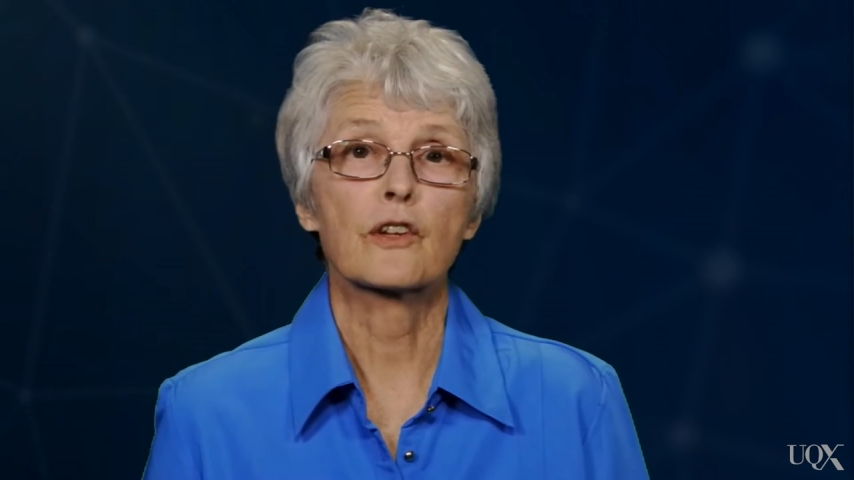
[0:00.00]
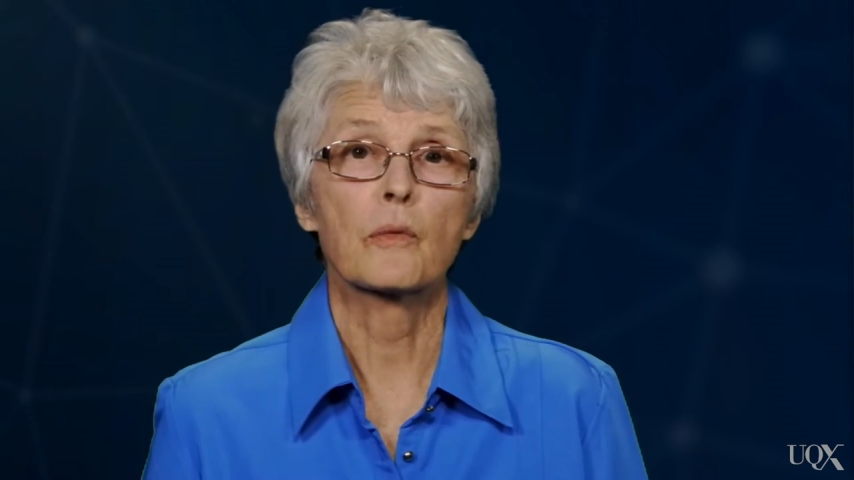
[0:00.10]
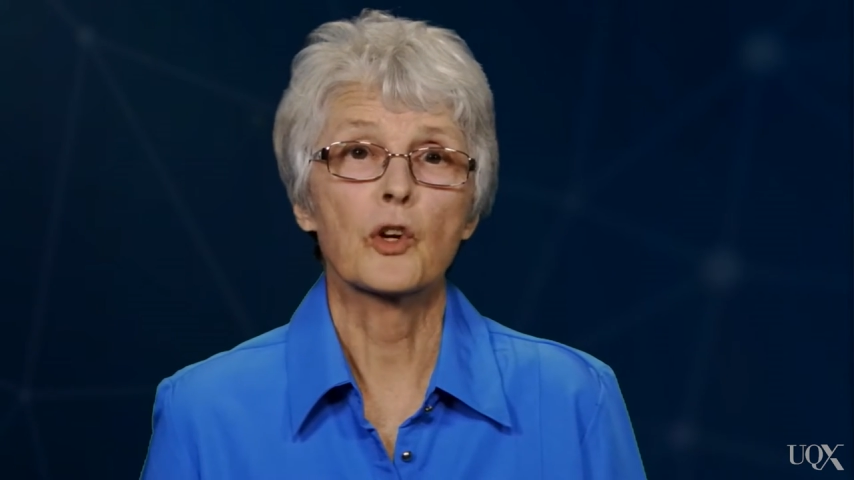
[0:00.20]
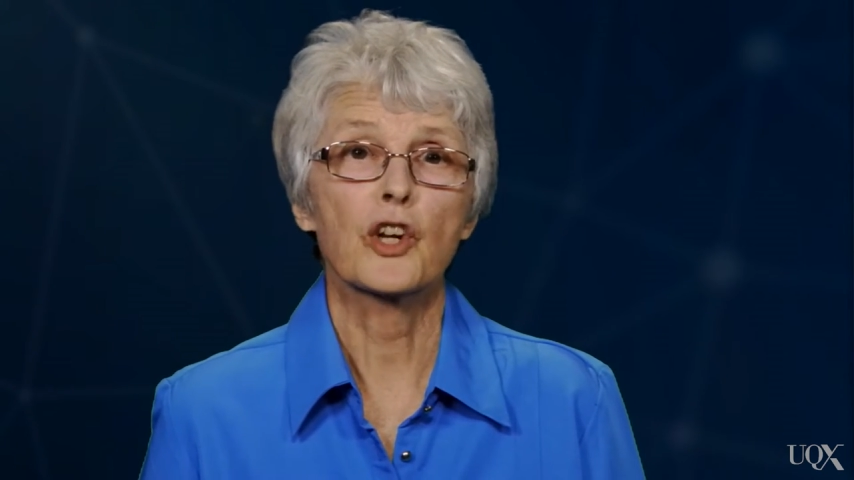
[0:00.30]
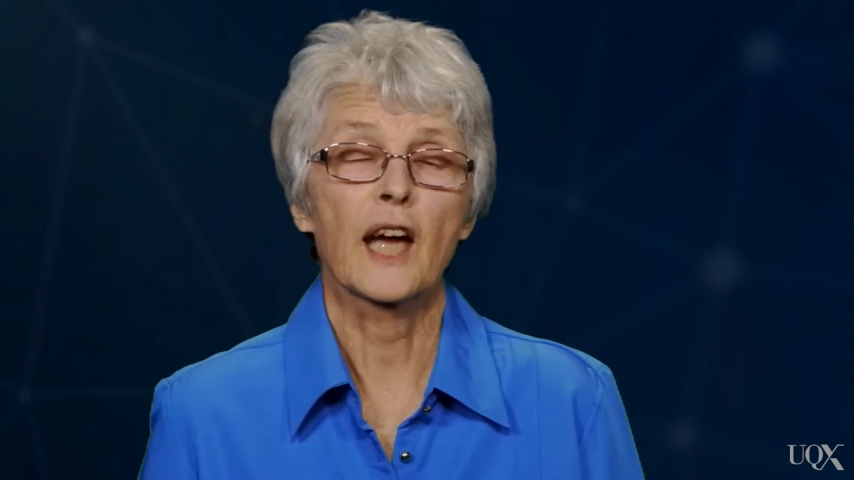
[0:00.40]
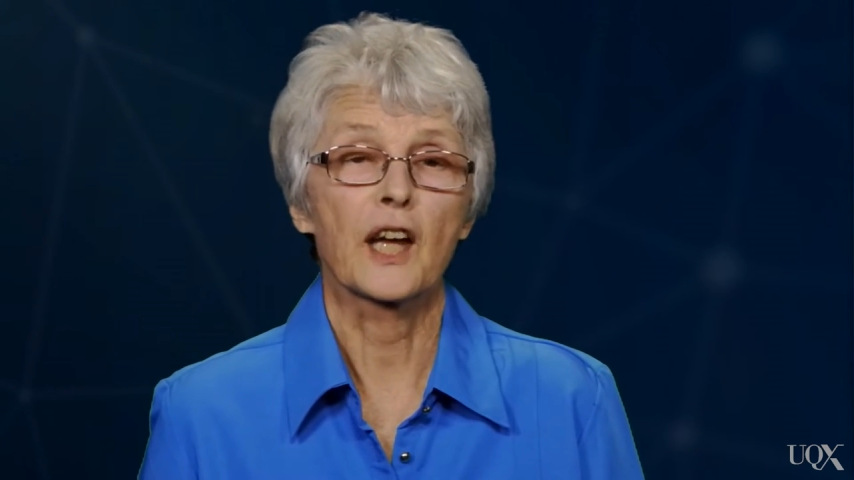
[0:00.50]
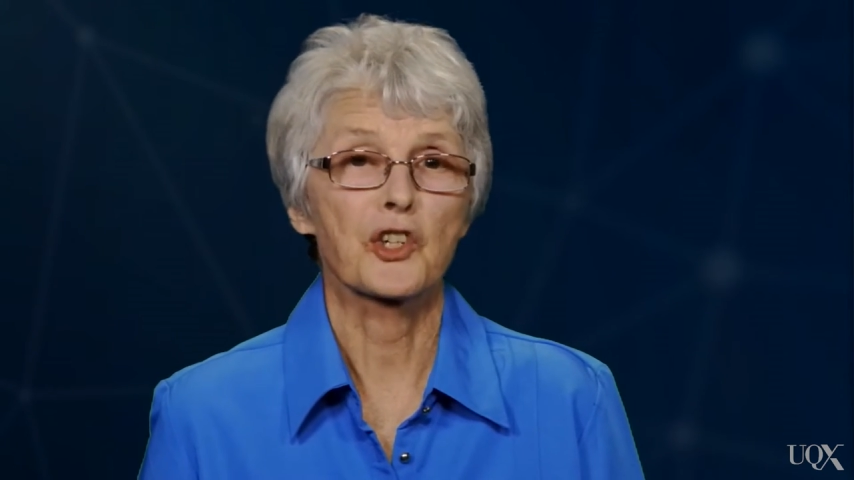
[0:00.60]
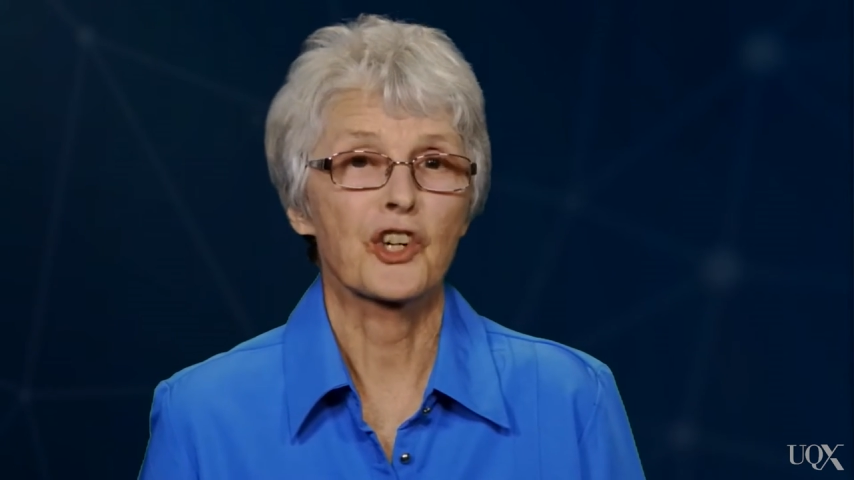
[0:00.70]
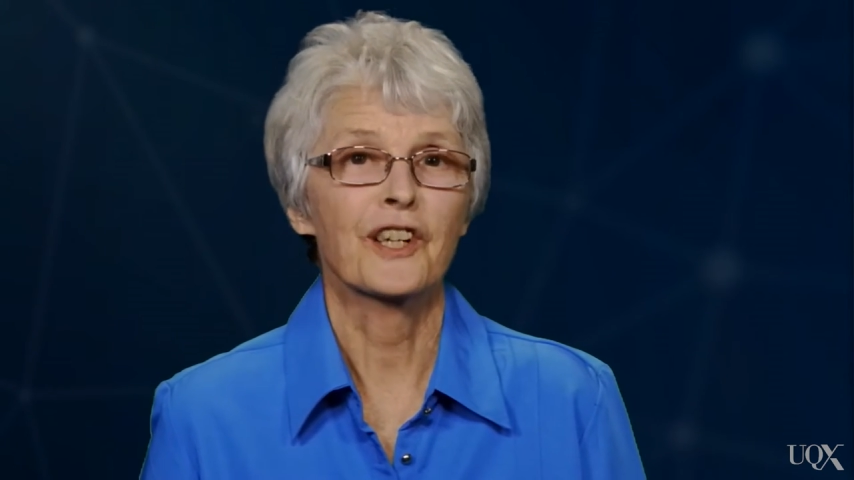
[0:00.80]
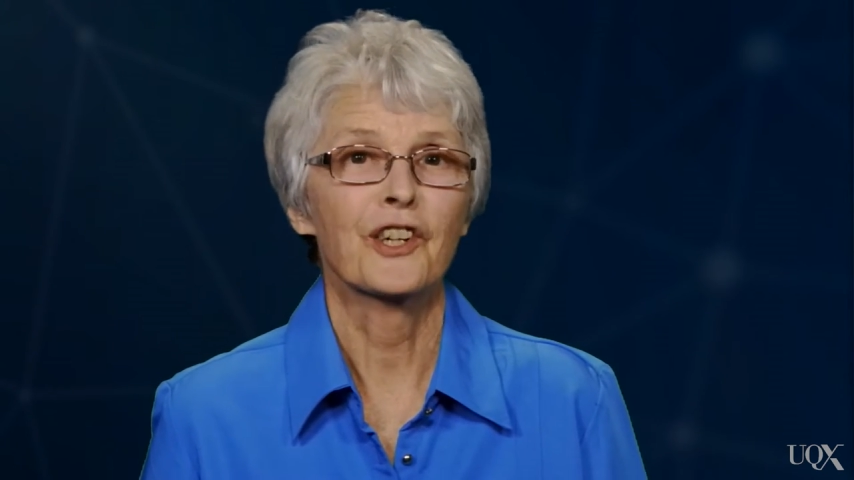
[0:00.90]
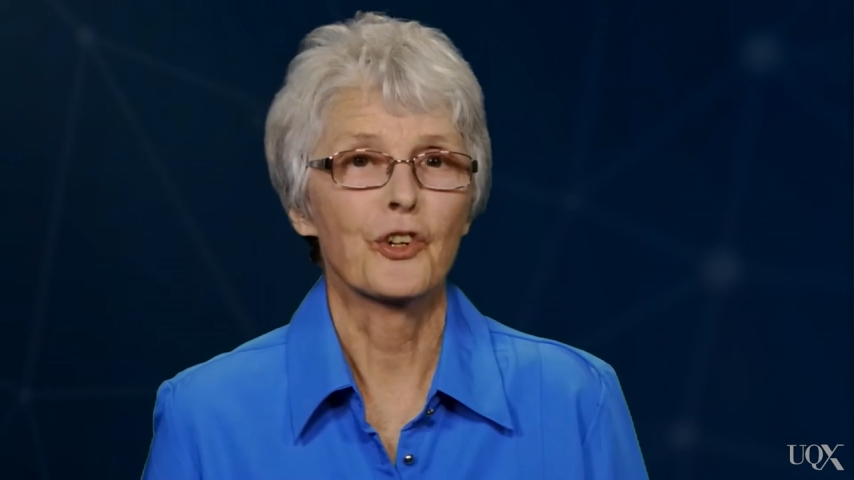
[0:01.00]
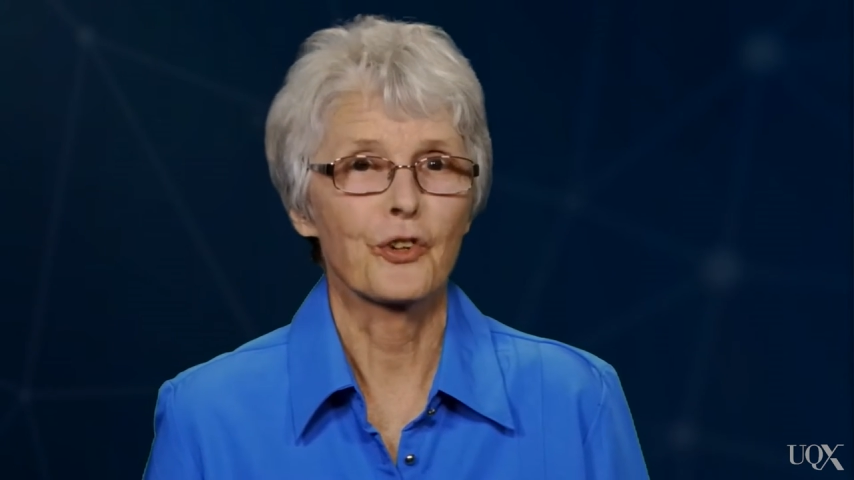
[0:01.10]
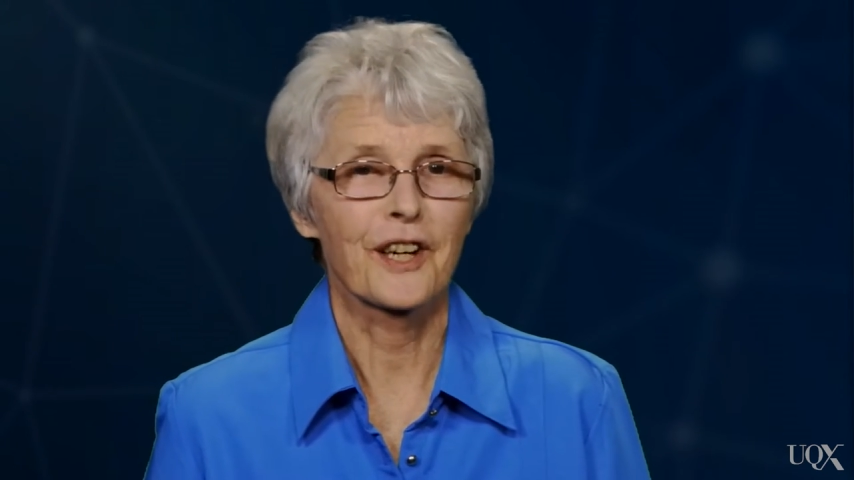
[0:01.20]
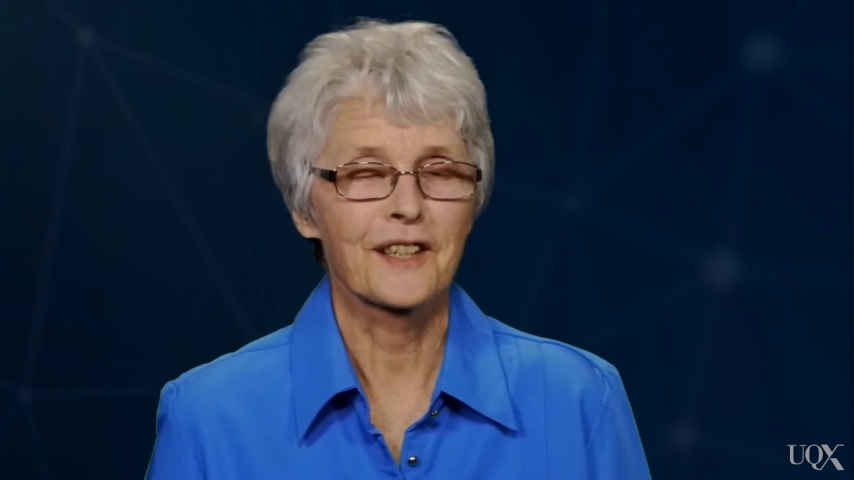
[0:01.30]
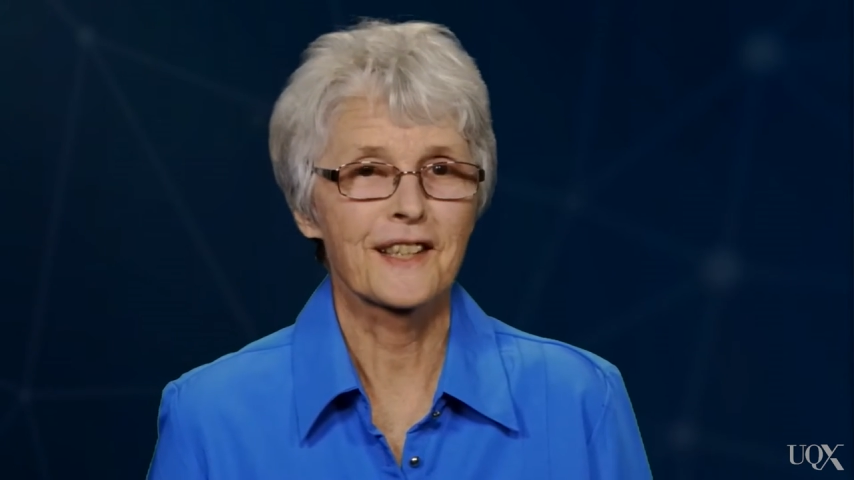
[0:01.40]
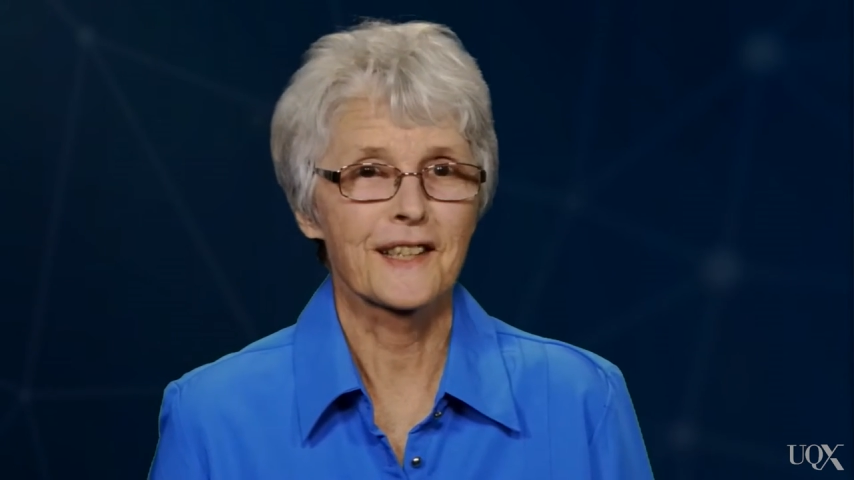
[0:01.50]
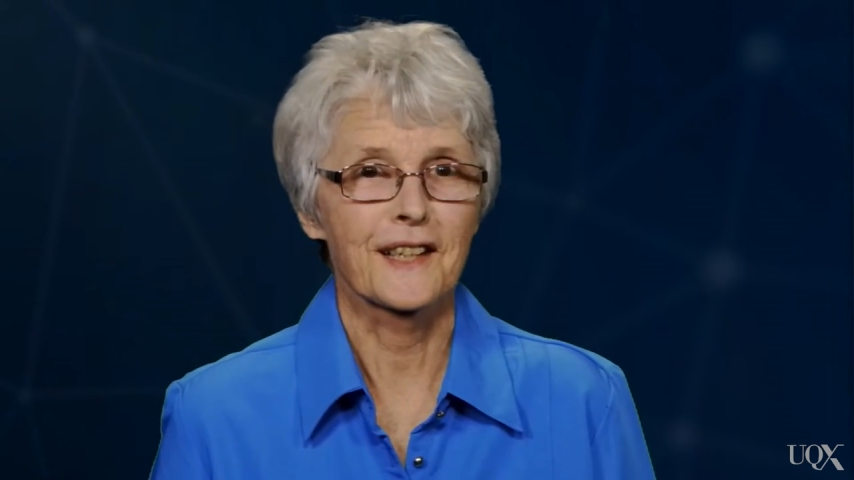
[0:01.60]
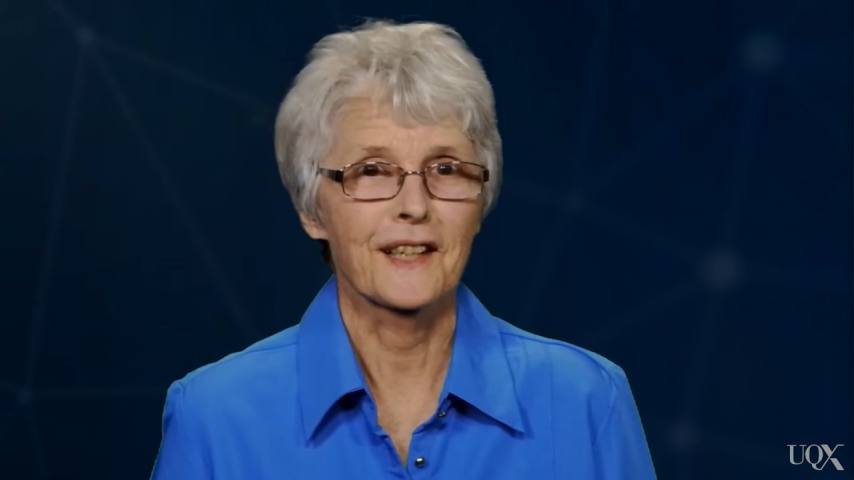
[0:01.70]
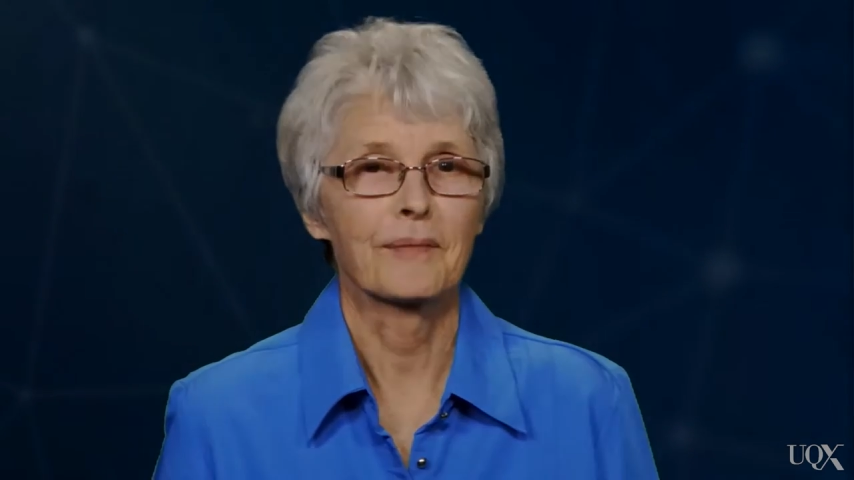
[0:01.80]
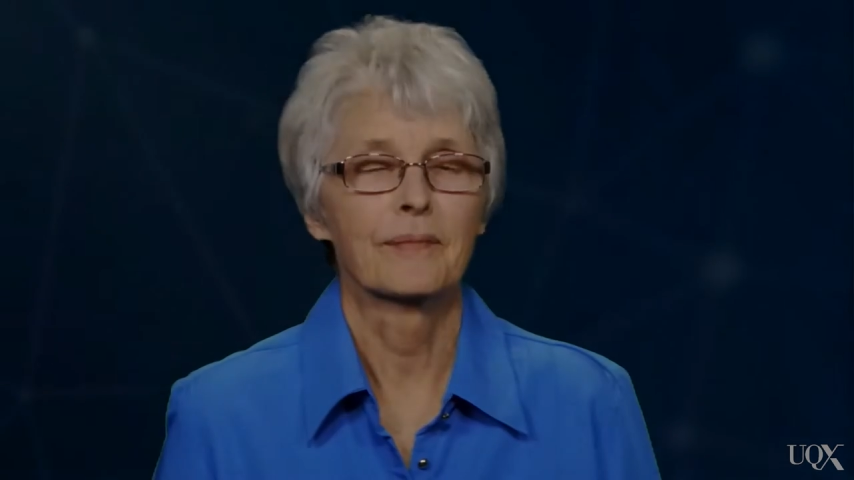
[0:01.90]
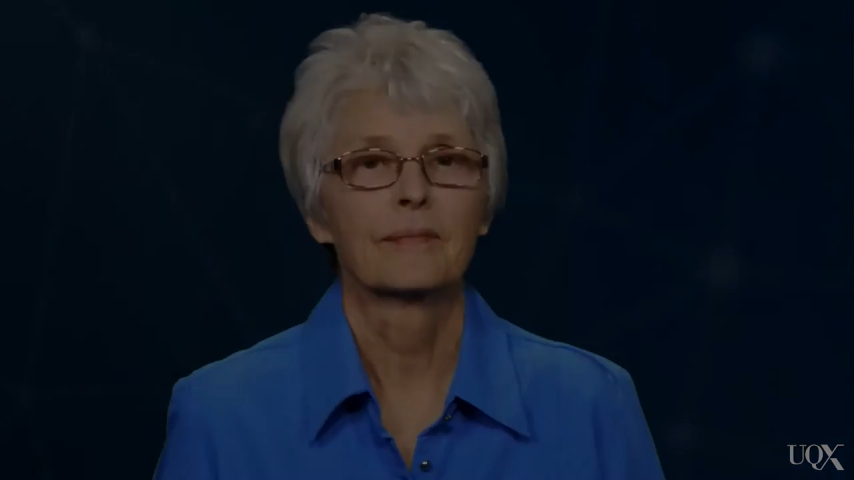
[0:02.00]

communication you can see.